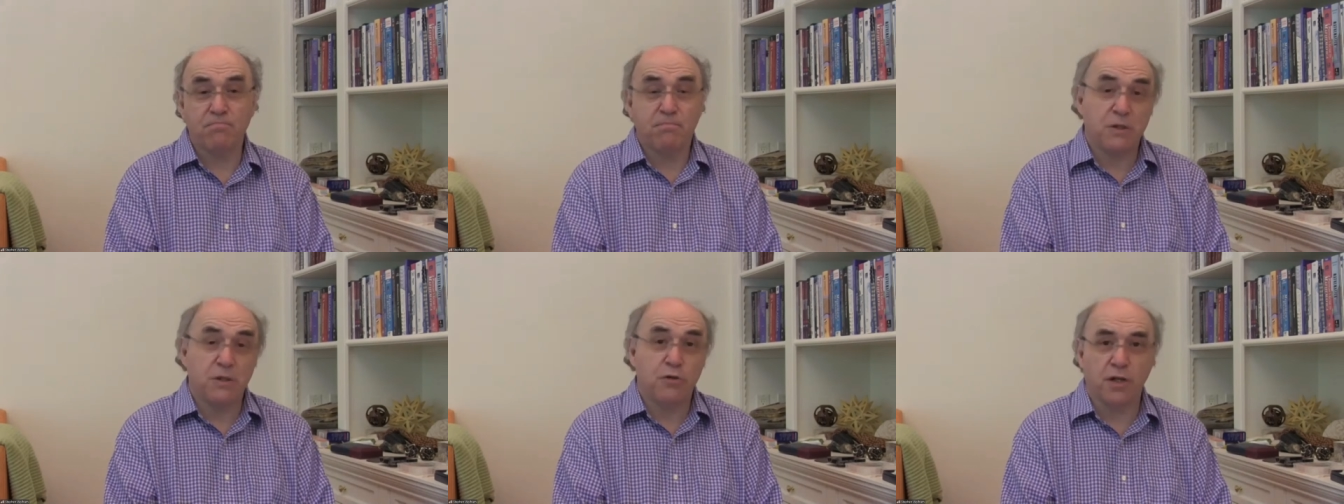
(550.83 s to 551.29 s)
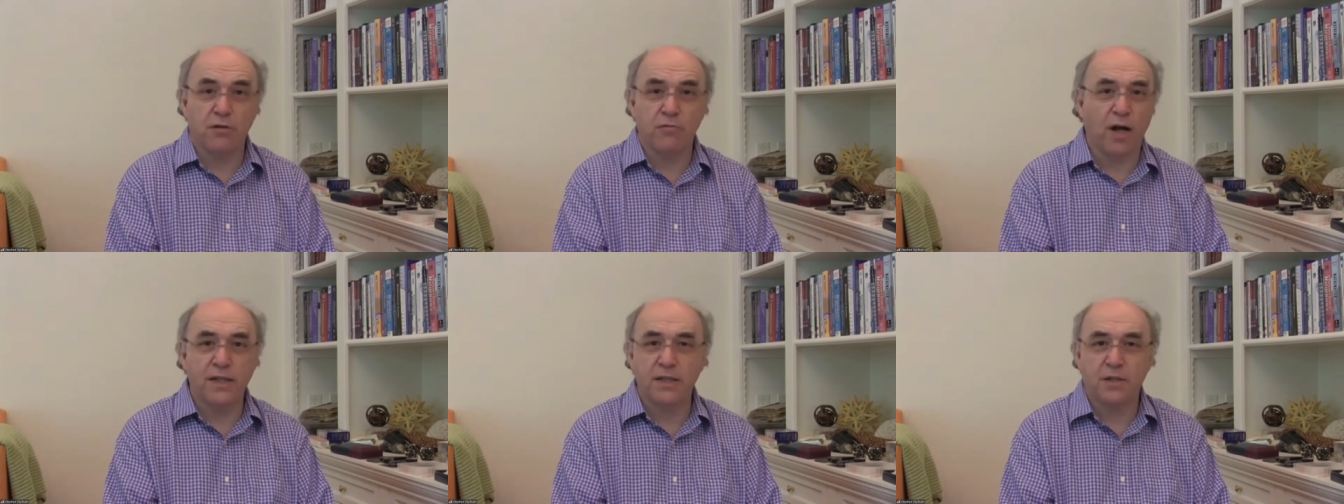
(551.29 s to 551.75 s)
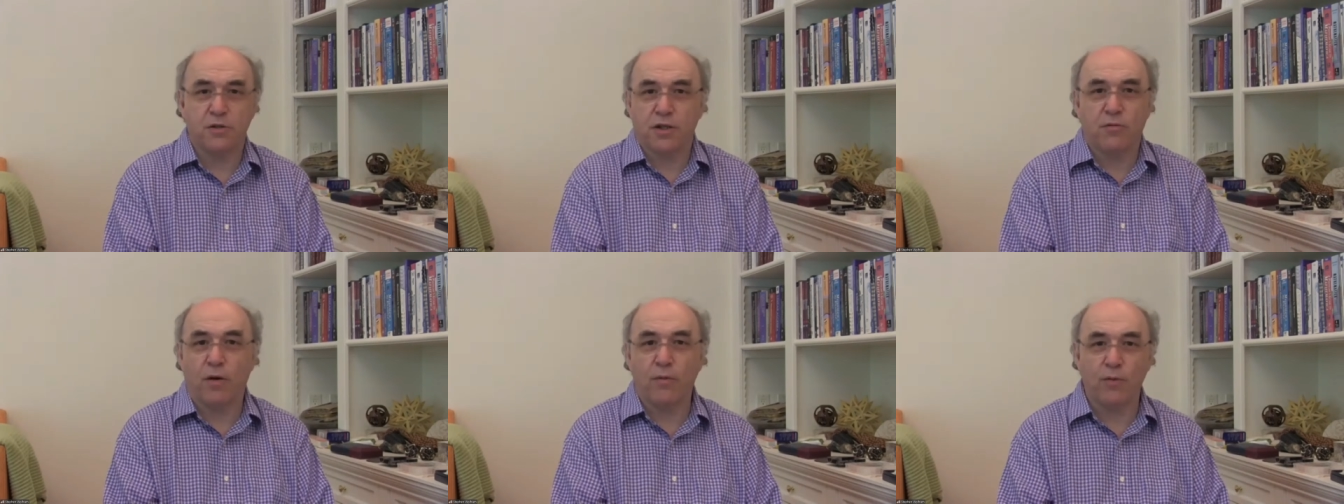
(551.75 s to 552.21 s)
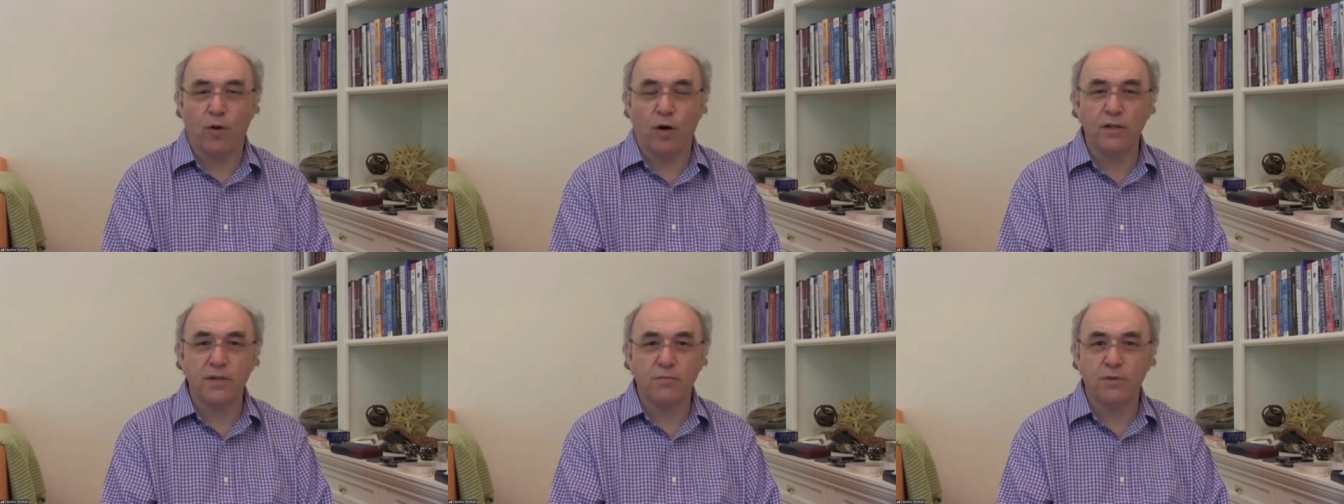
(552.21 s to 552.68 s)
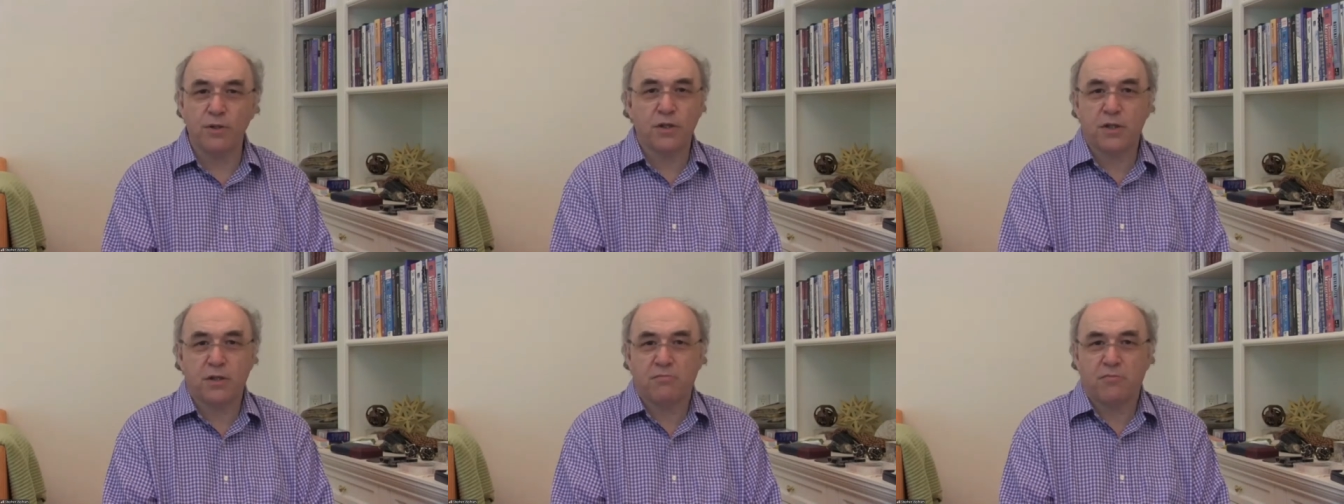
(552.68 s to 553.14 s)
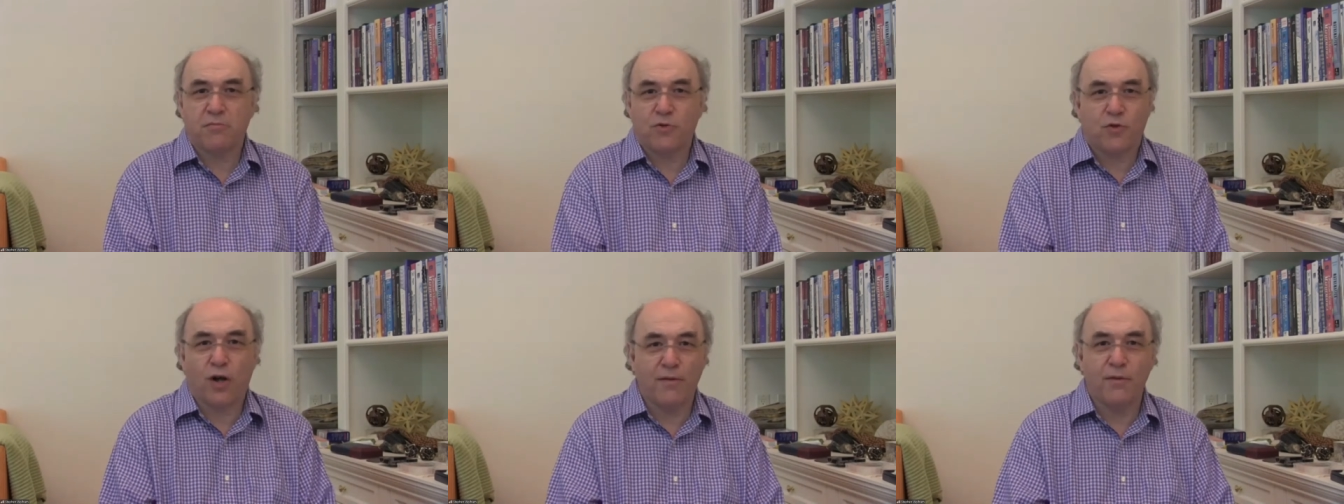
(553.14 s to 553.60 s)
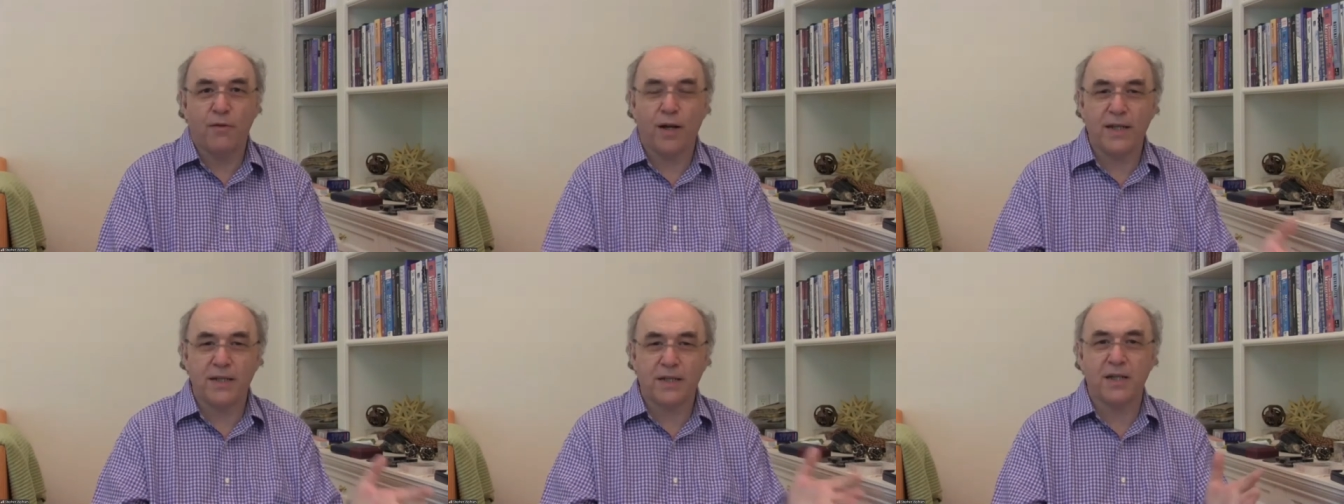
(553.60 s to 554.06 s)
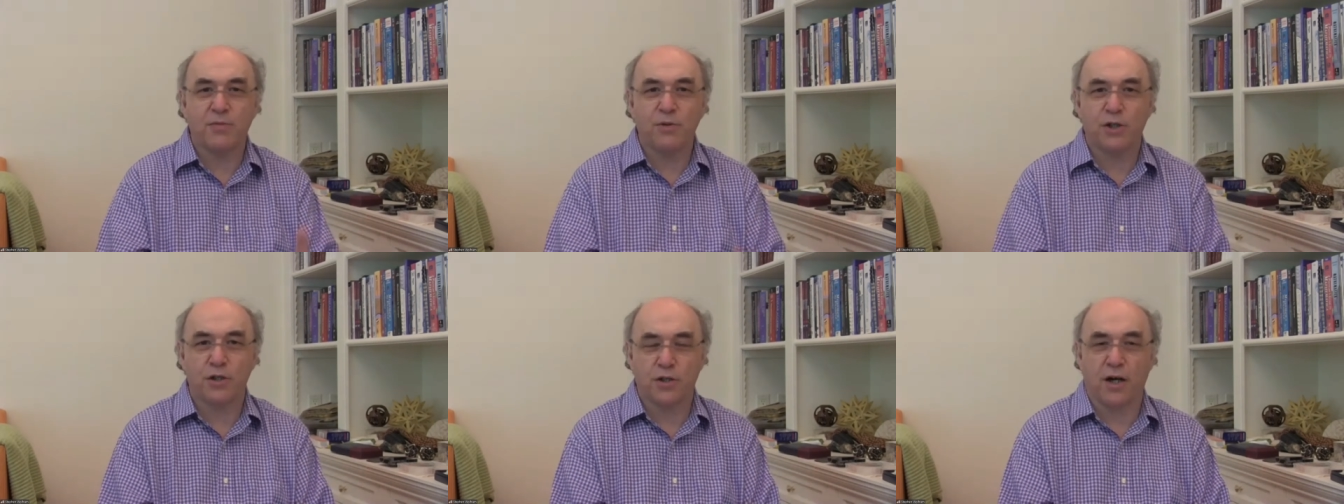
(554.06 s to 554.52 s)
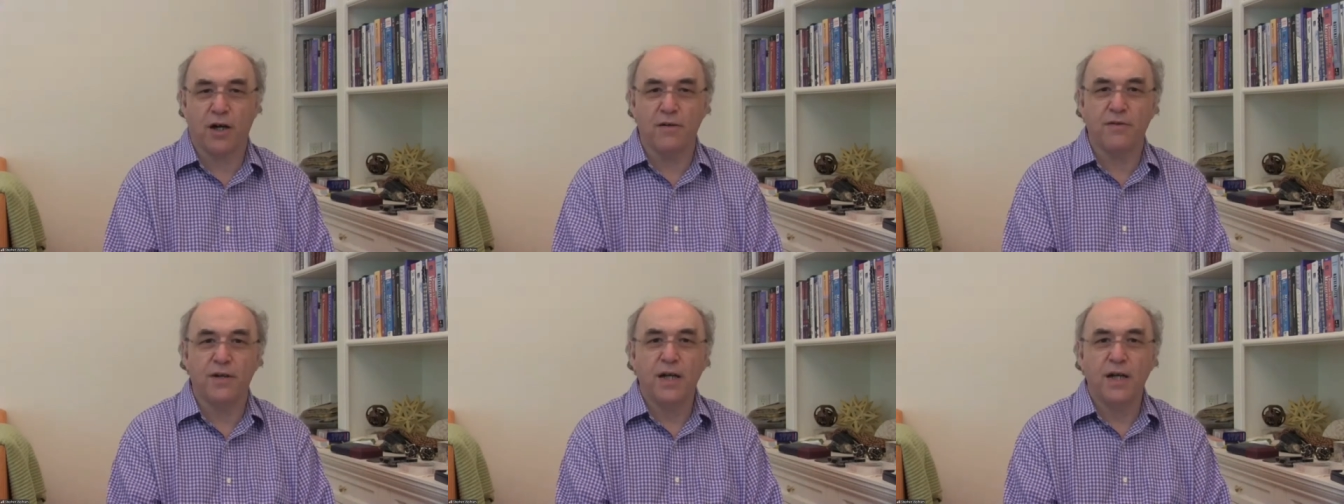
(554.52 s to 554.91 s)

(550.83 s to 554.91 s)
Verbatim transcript: It's usually right. It's usually what we want. We'll just drive the way it says we should drive.